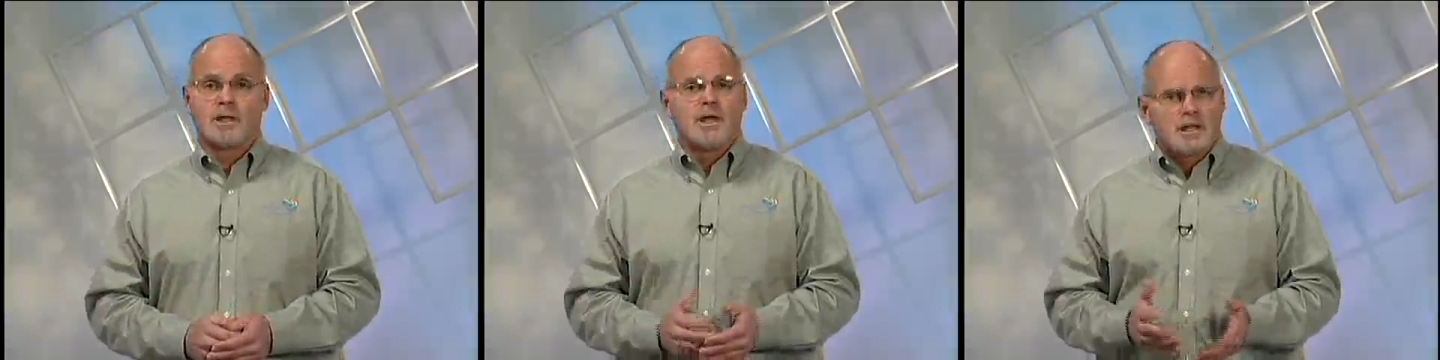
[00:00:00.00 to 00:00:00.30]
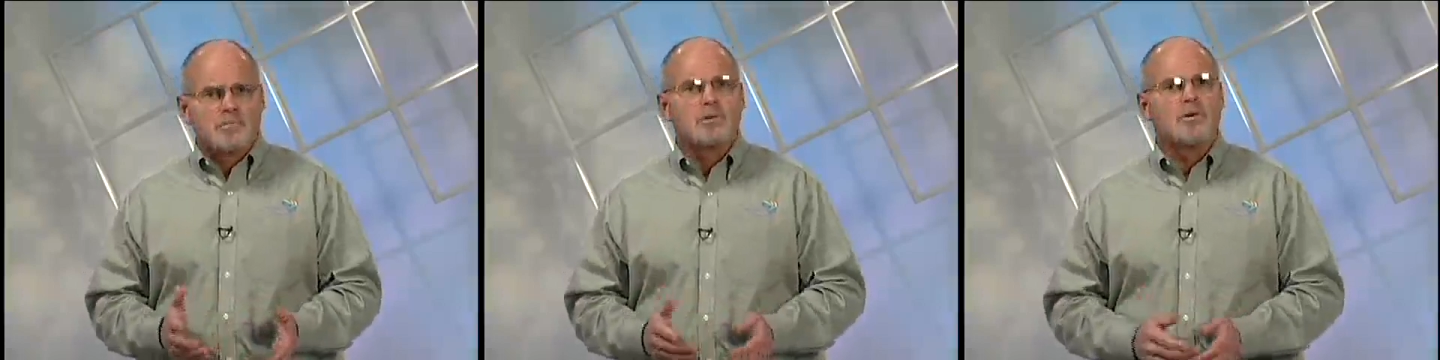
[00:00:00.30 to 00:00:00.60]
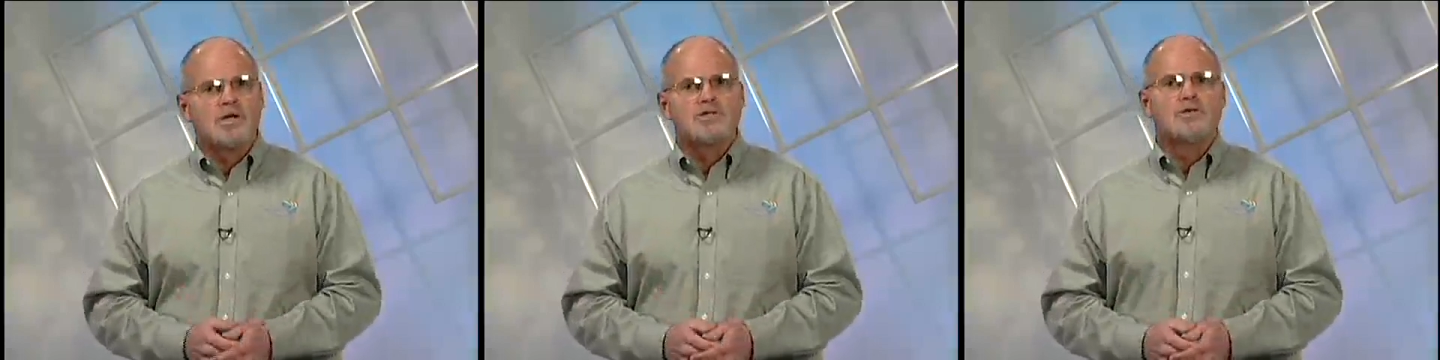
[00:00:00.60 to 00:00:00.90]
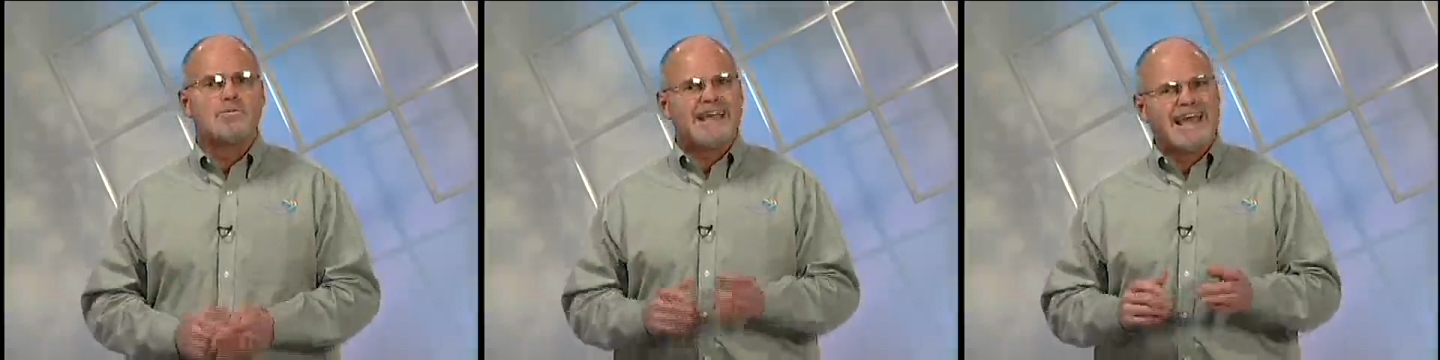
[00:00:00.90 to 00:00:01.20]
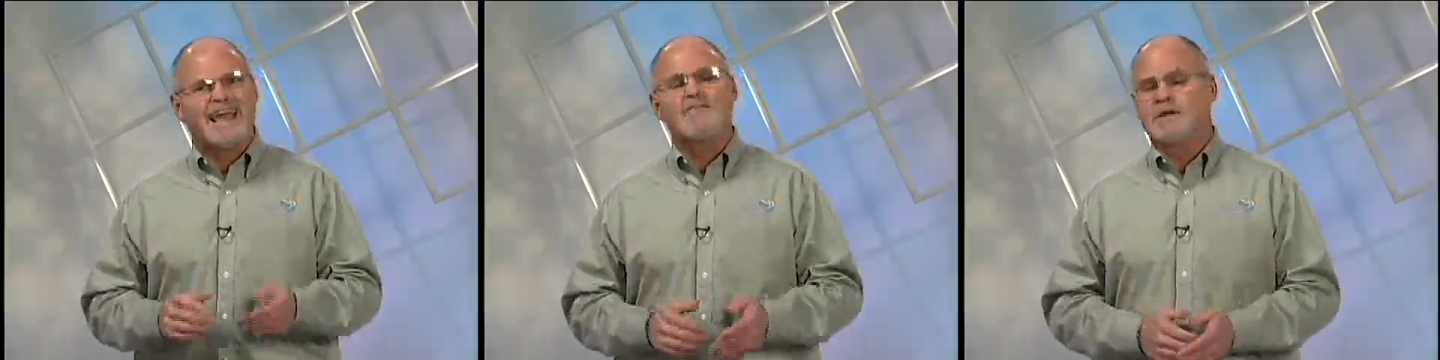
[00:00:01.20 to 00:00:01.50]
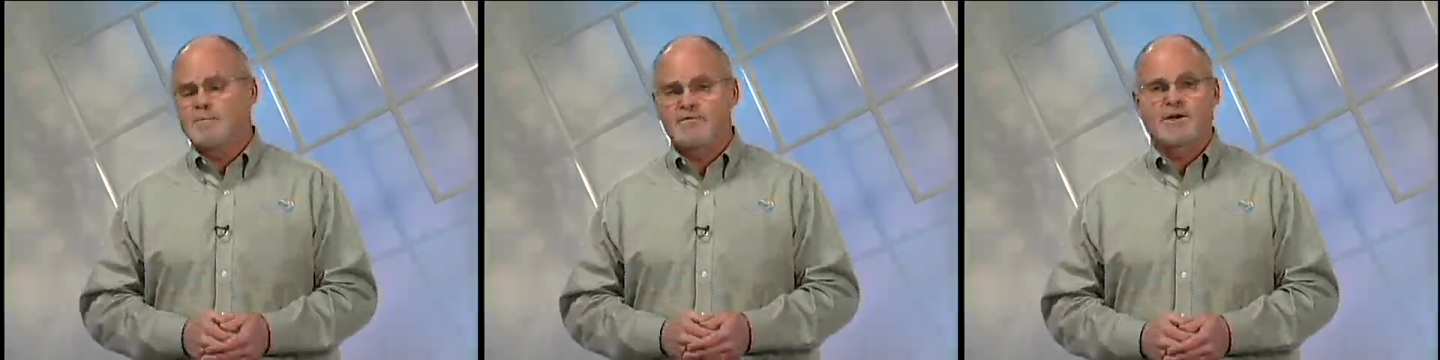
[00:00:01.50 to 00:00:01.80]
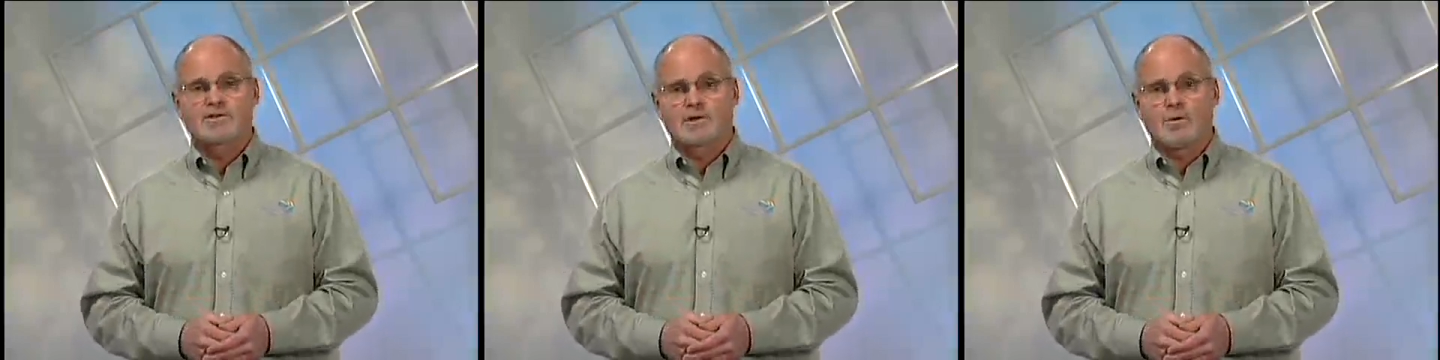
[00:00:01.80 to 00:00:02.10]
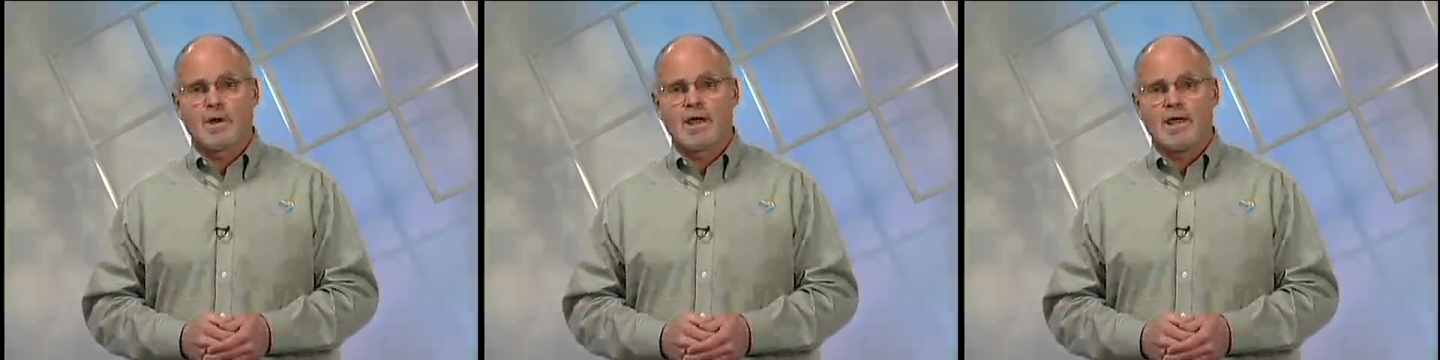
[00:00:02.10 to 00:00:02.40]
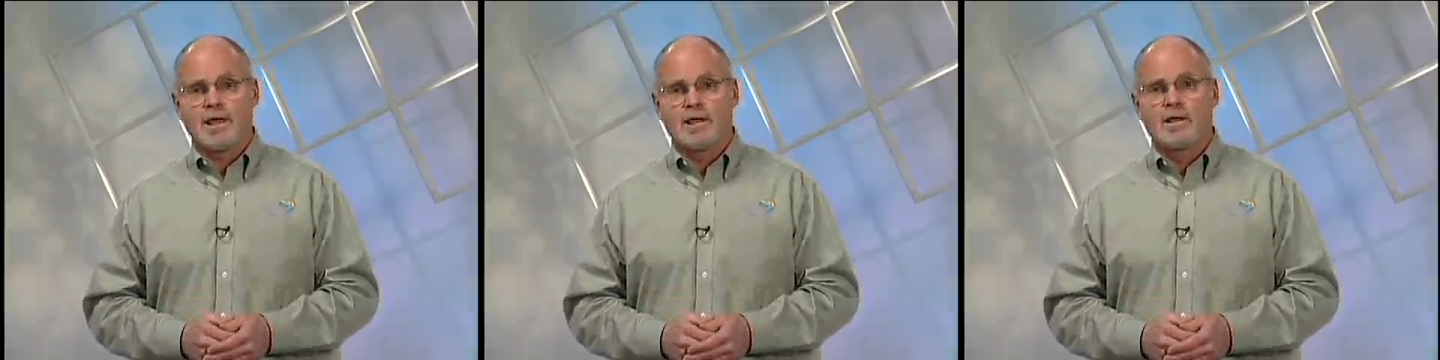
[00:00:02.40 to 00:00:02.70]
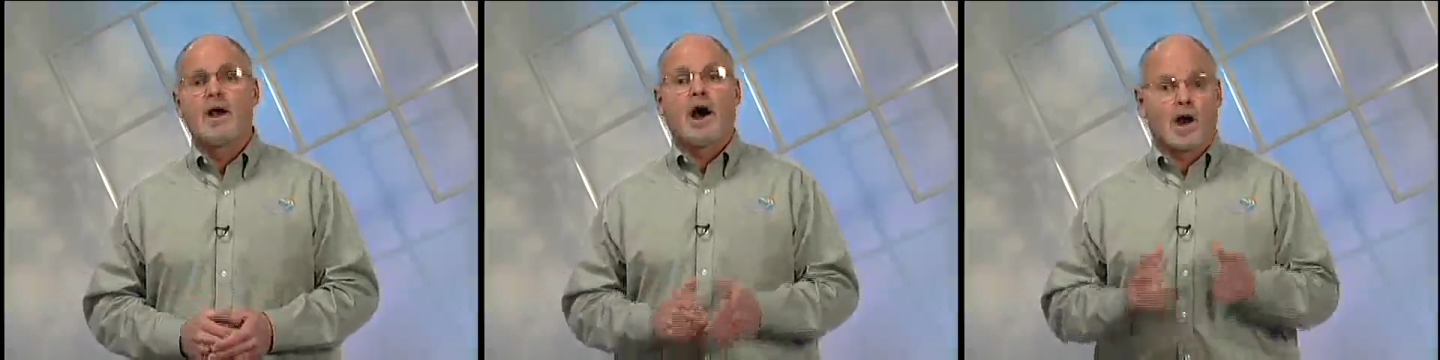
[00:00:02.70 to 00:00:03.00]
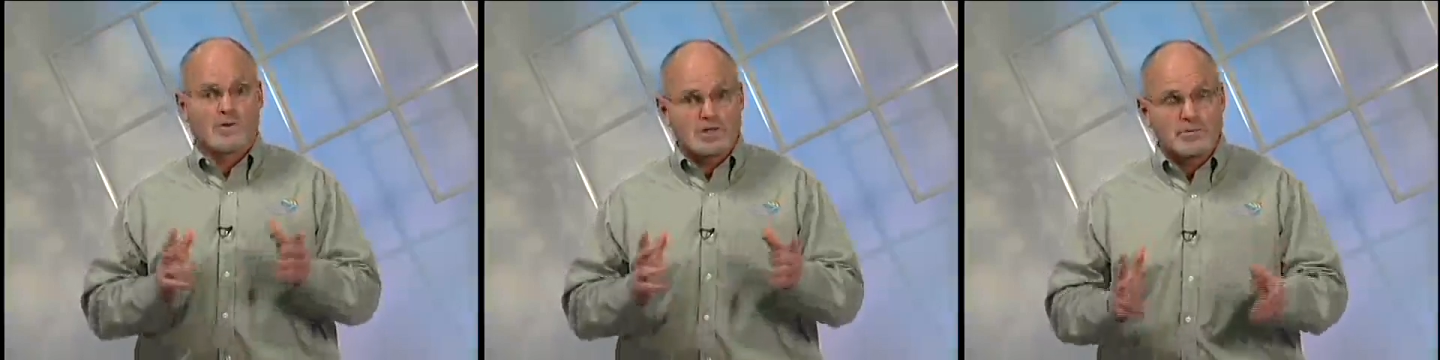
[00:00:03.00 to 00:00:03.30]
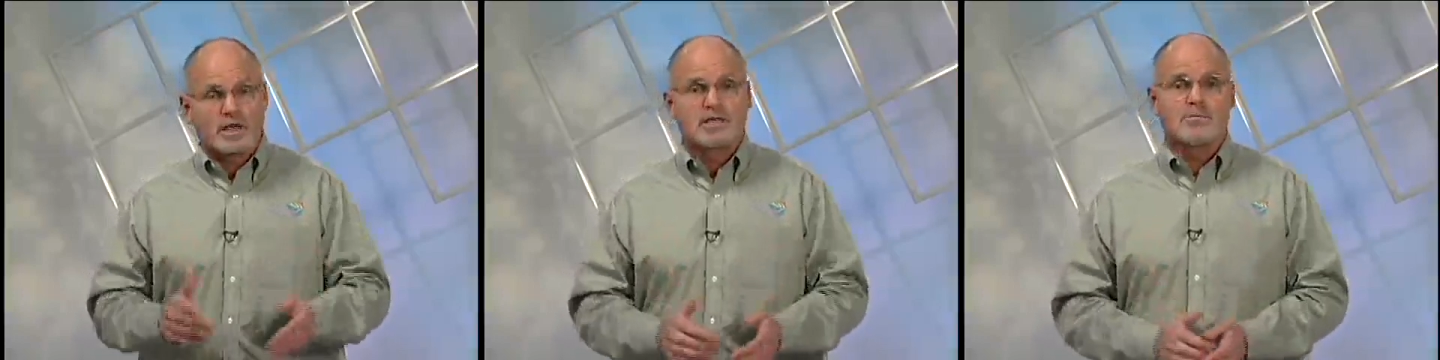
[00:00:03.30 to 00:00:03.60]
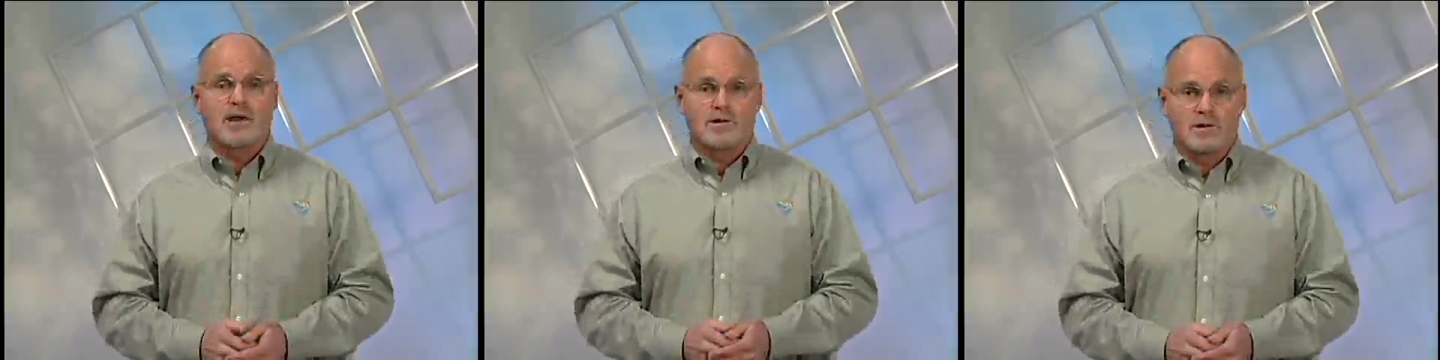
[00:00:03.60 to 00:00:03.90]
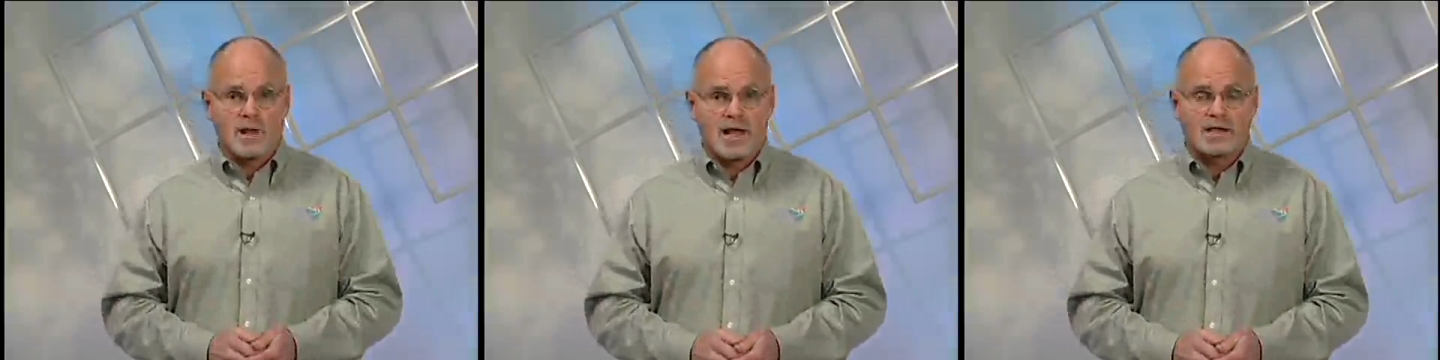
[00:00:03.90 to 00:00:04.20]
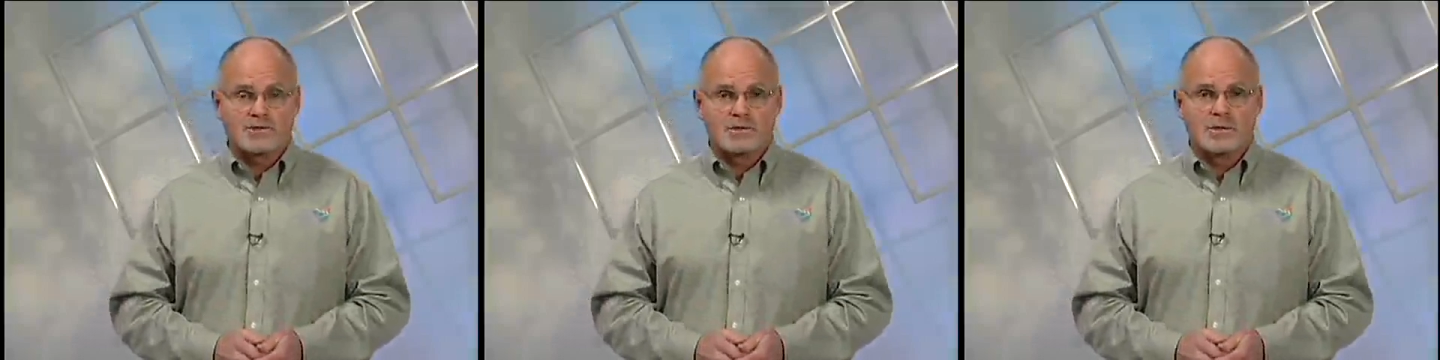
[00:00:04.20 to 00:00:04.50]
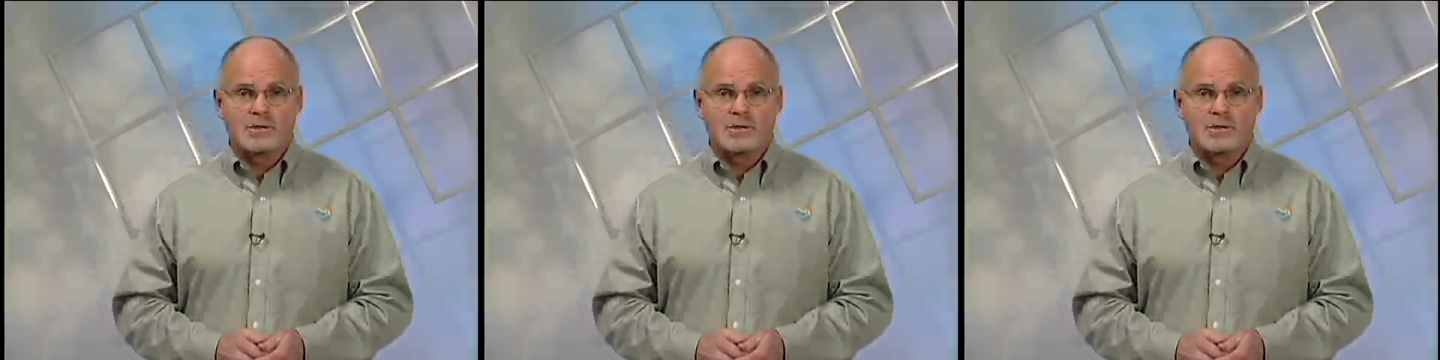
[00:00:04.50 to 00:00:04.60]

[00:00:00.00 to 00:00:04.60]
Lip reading: Employees who behave in a professional way are respected by their clients,